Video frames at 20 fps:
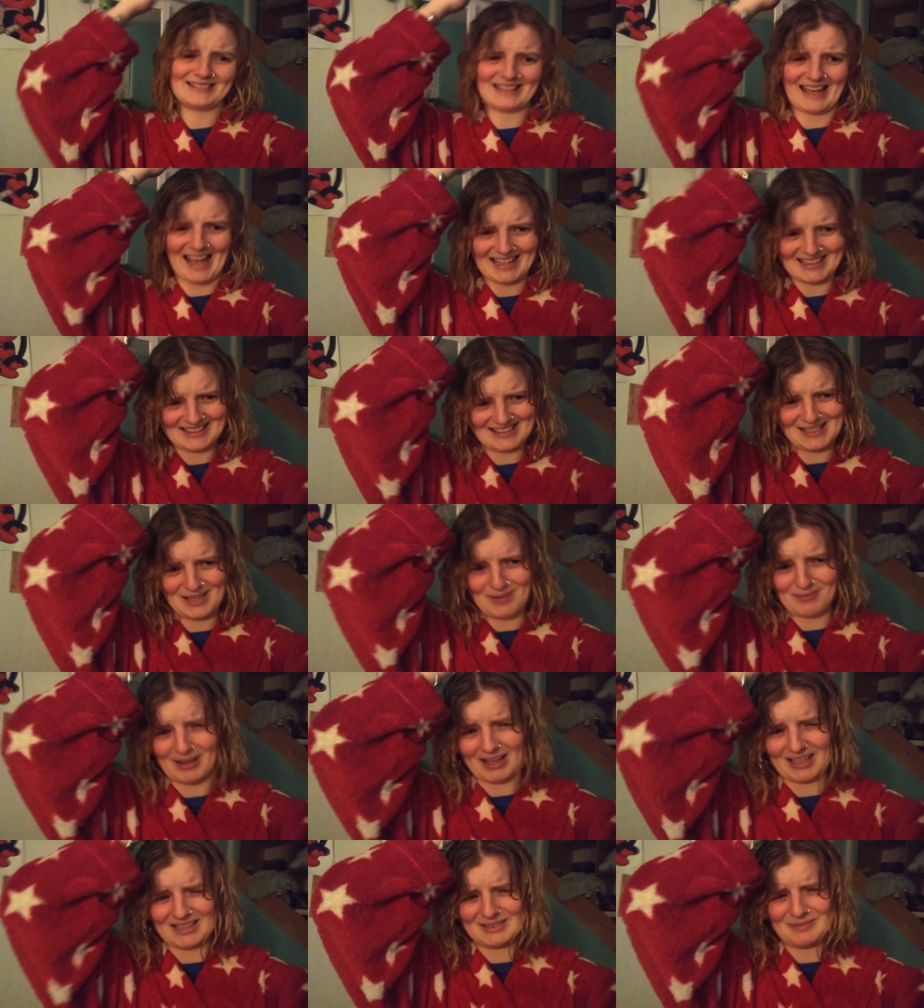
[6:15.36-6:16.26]
that
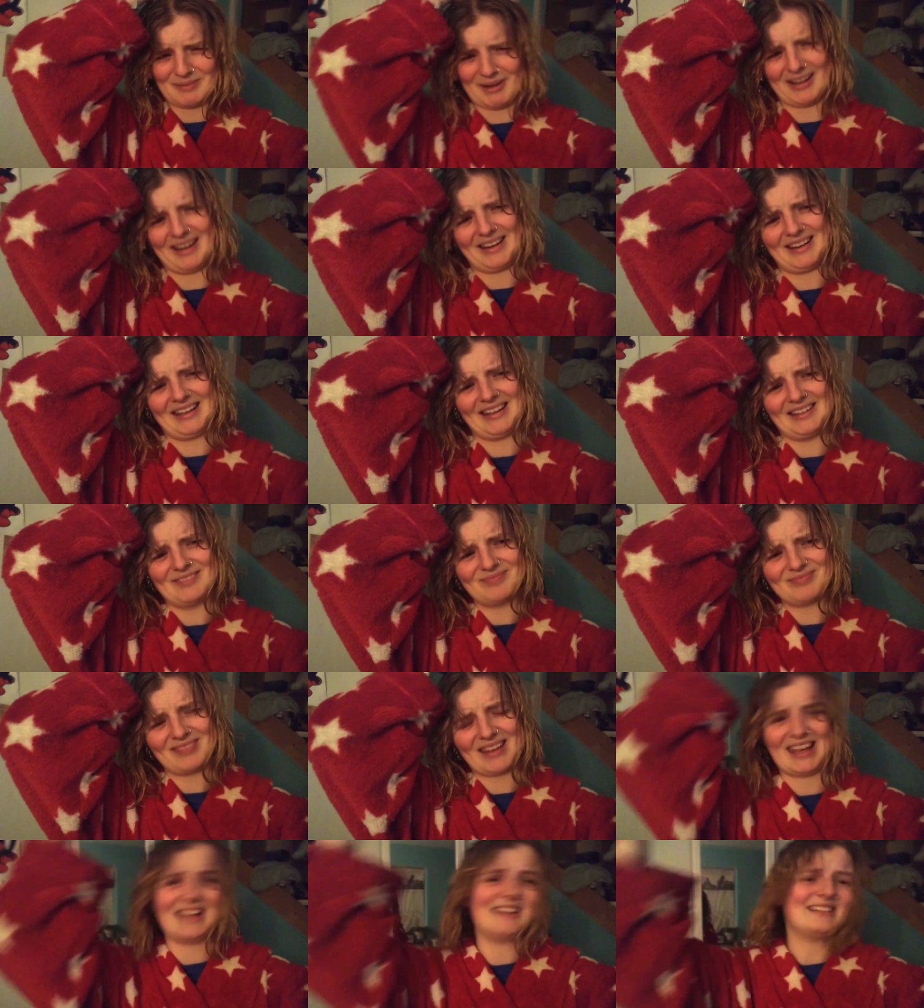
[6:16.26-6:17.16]
seemed like a smart idea.
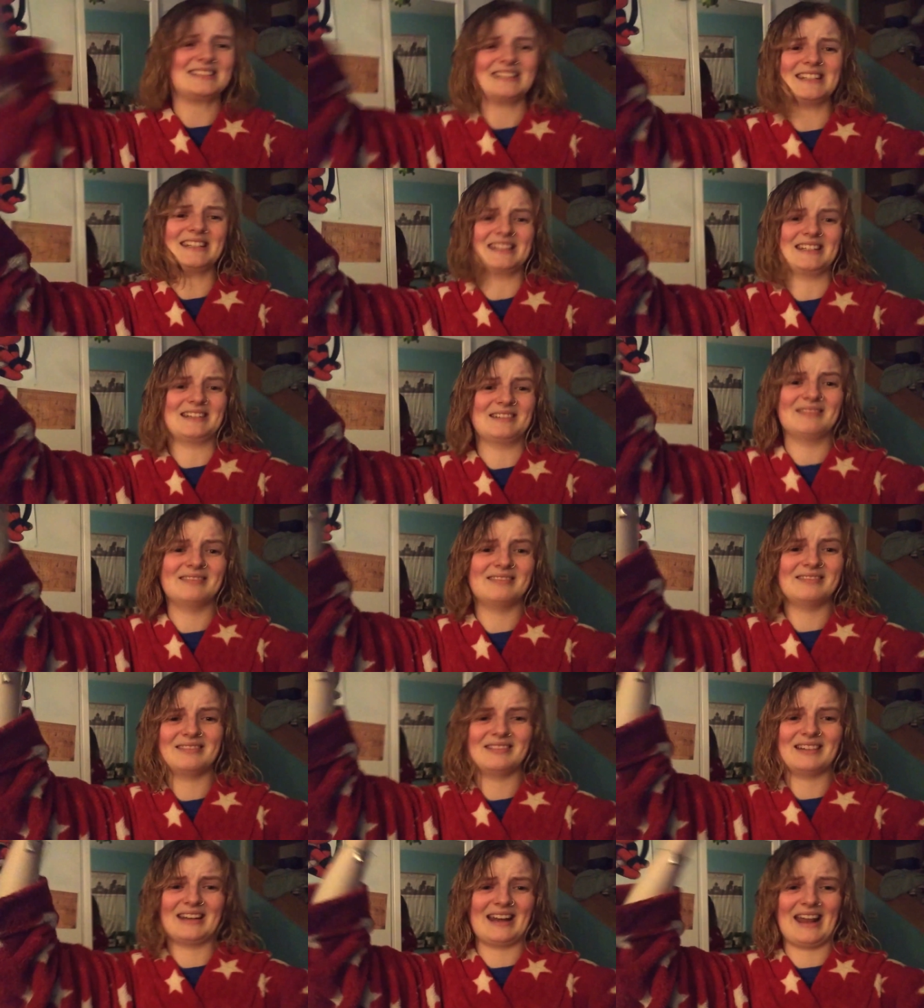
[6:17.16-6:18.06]
It didn't.
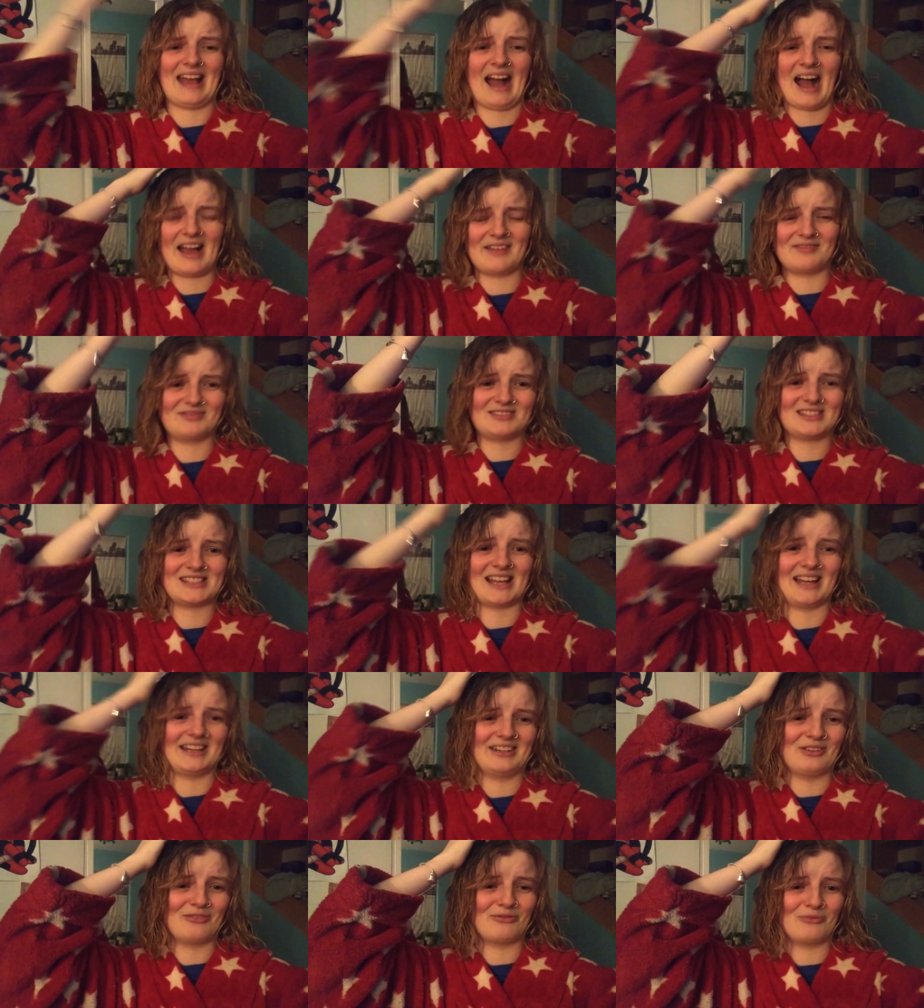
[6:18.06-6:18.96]
I
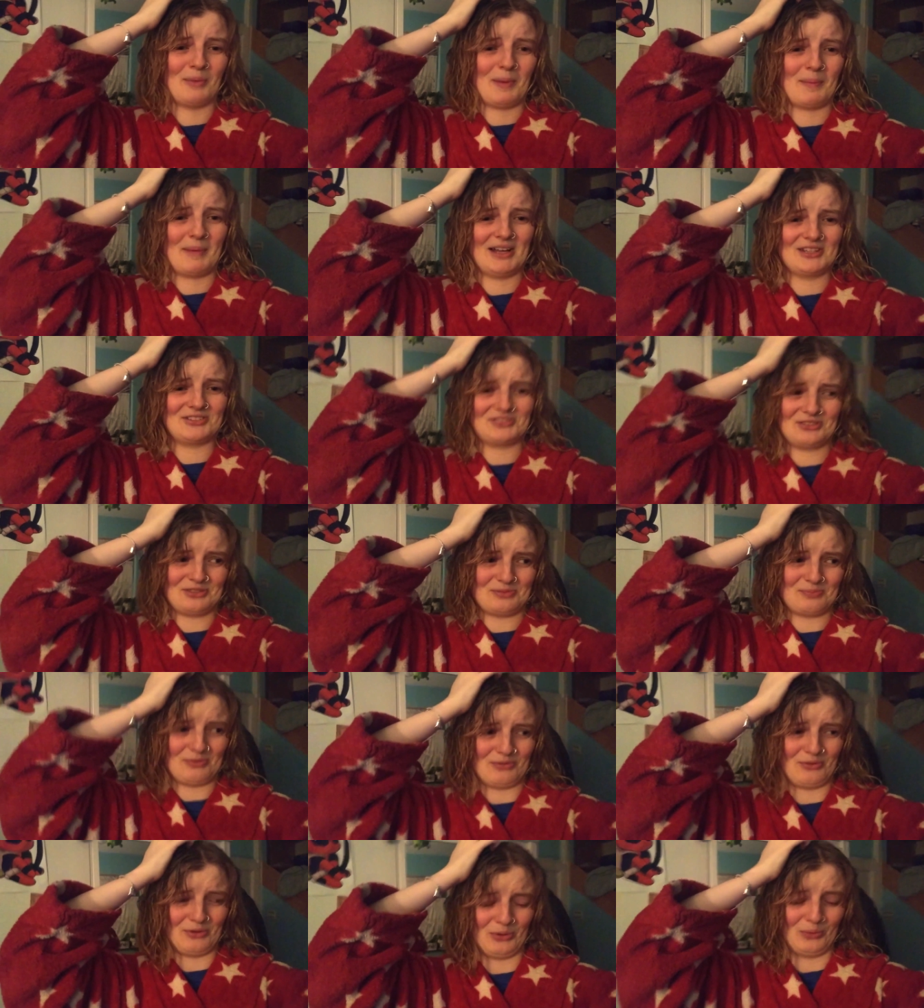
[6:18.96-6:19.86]
signed up for my master's
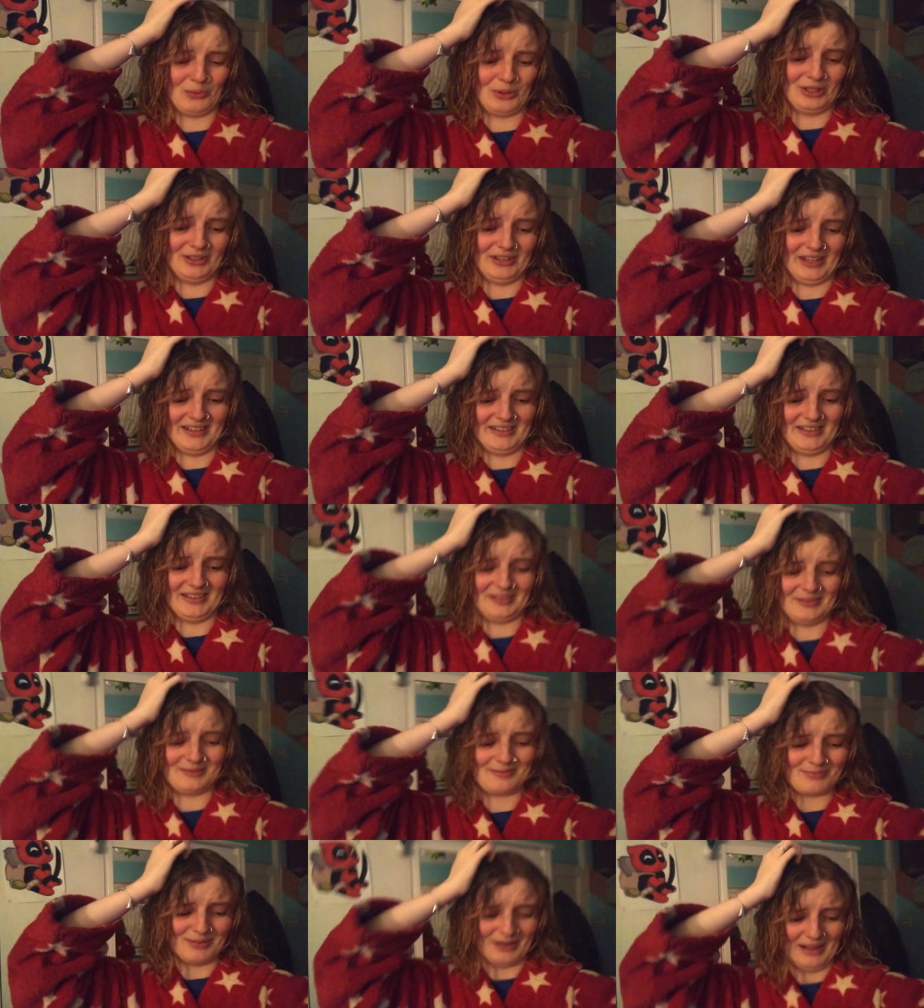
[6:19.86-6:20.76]
before the world
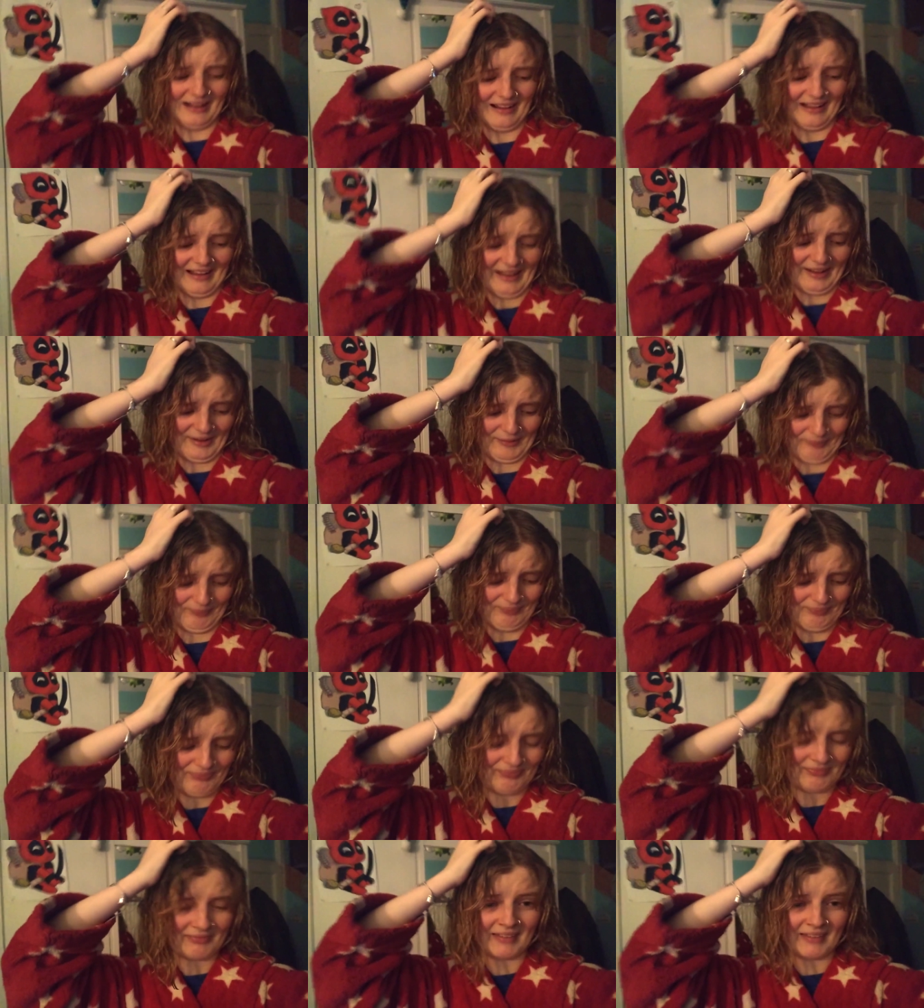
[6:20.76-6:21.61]
ended, but um...